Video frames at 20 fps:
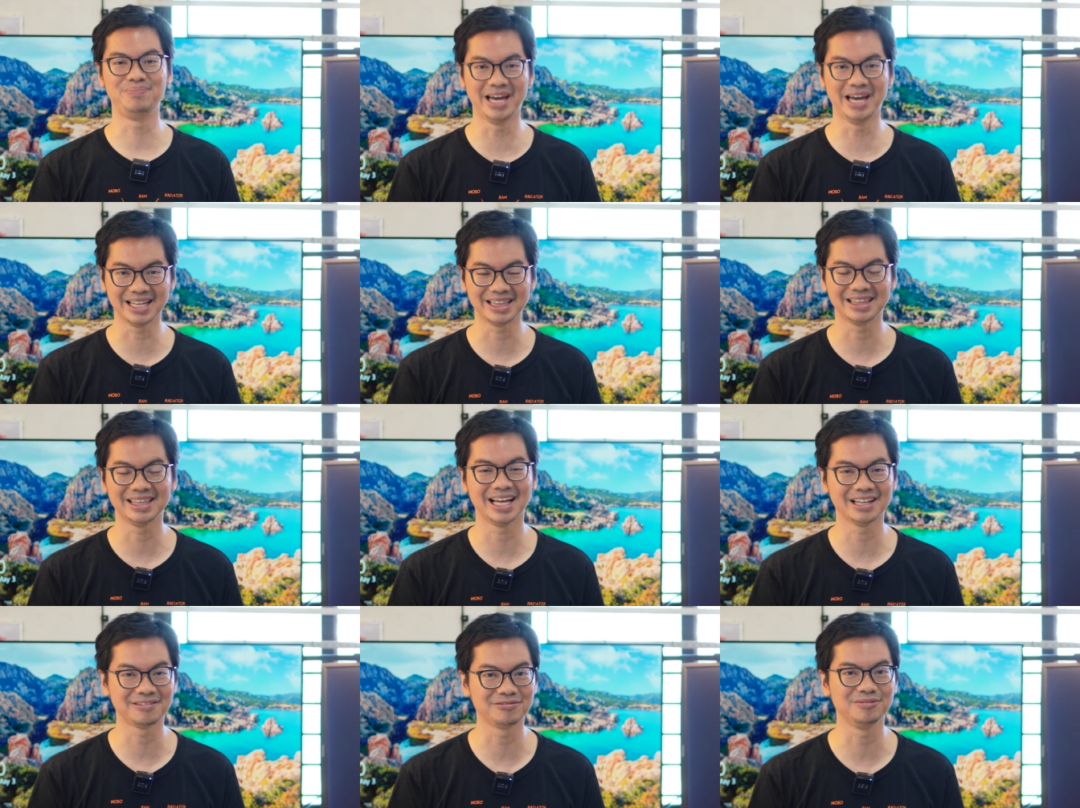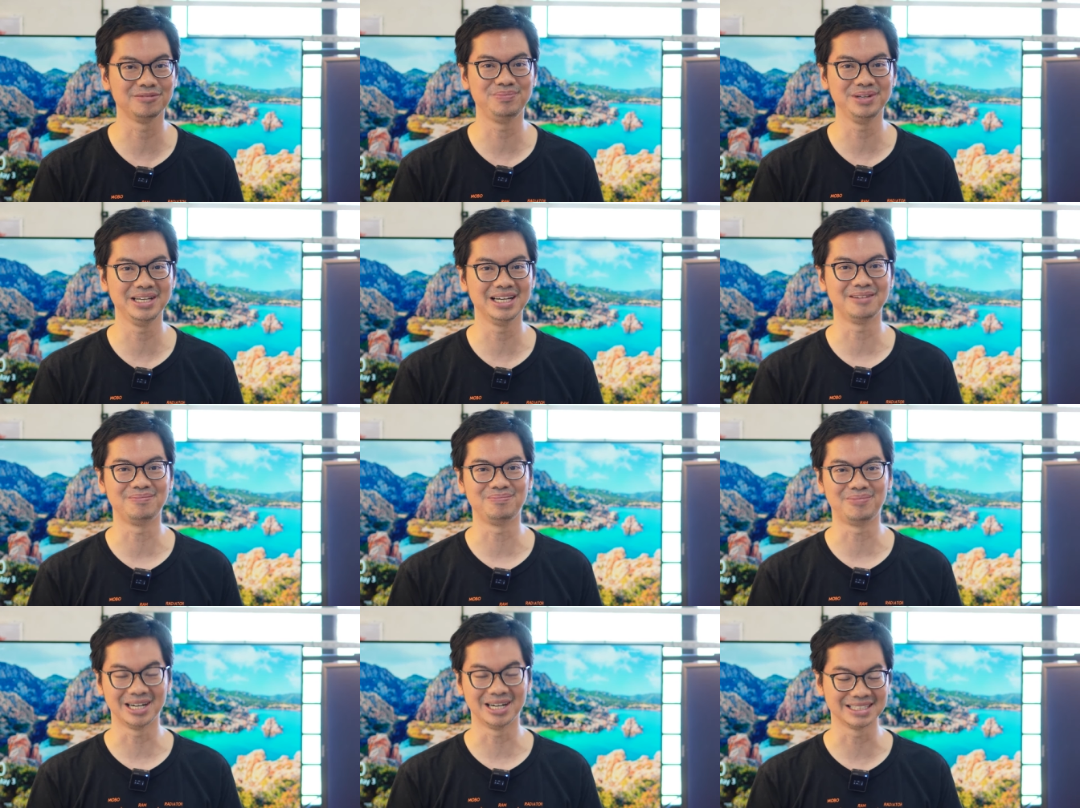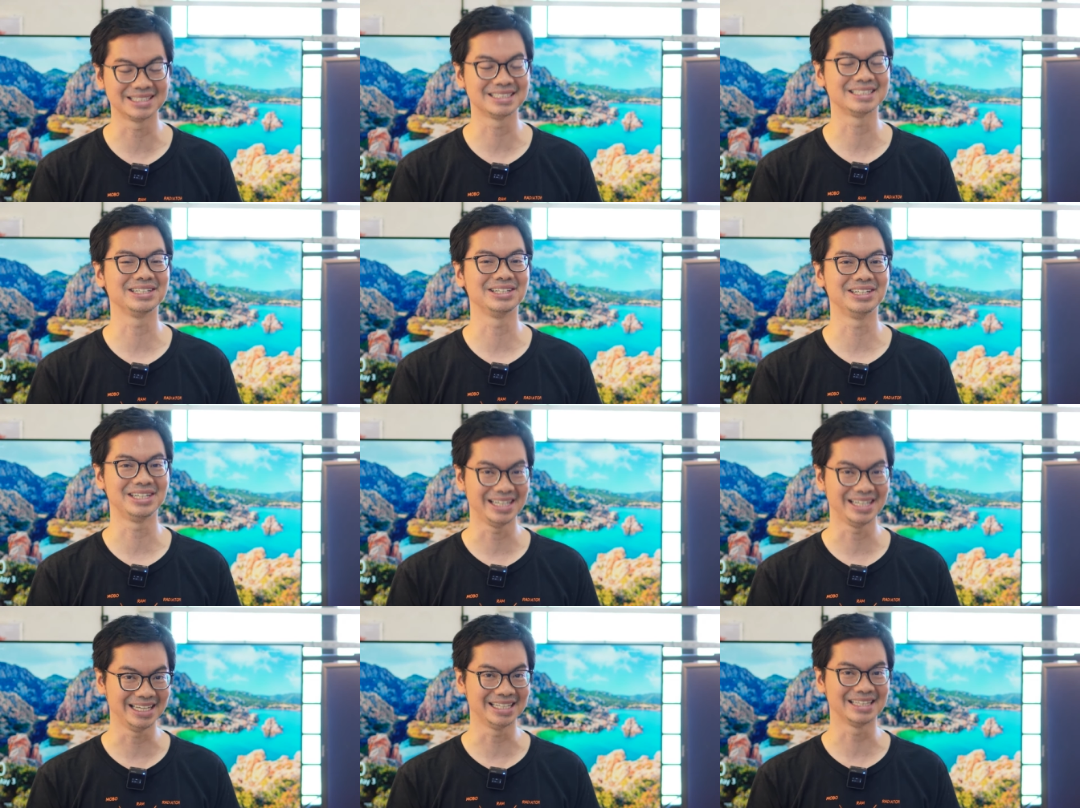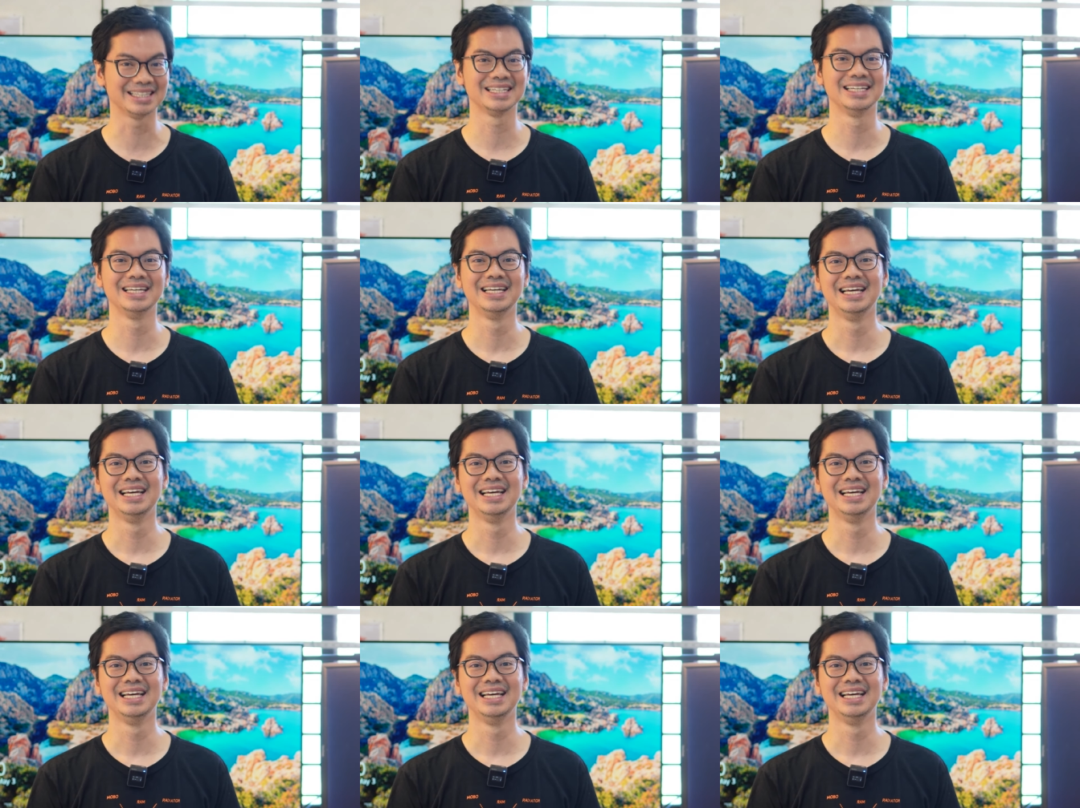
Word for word: bet that would be a monster hit.